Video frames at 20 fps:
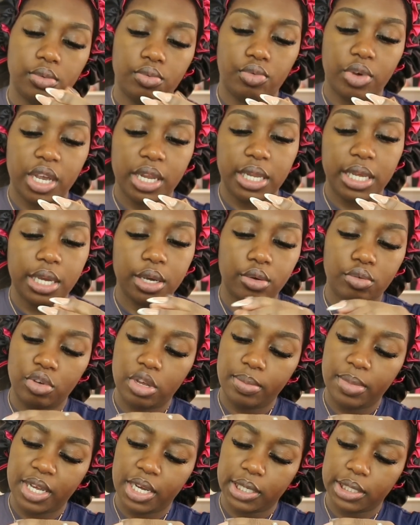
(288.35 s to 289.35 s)
Radiant
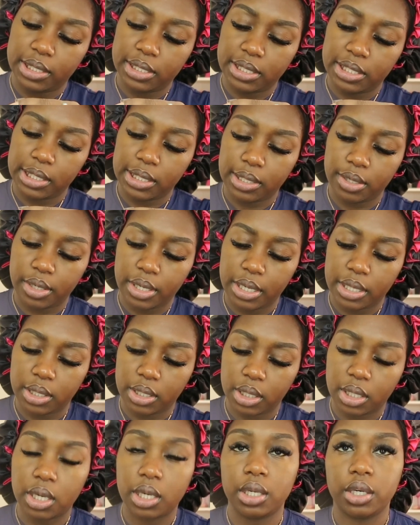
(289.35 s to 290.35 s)
Creamy Concealer in
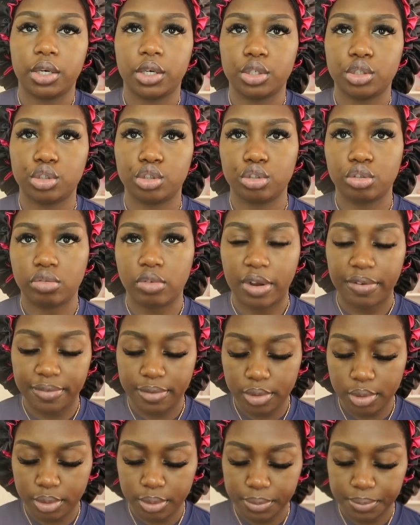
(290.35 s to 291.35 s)
the color
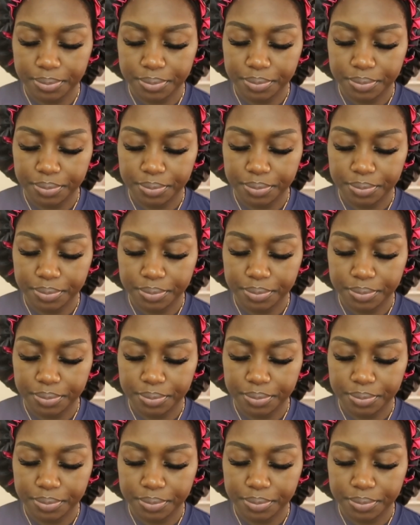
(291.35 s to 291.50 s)
Truffle.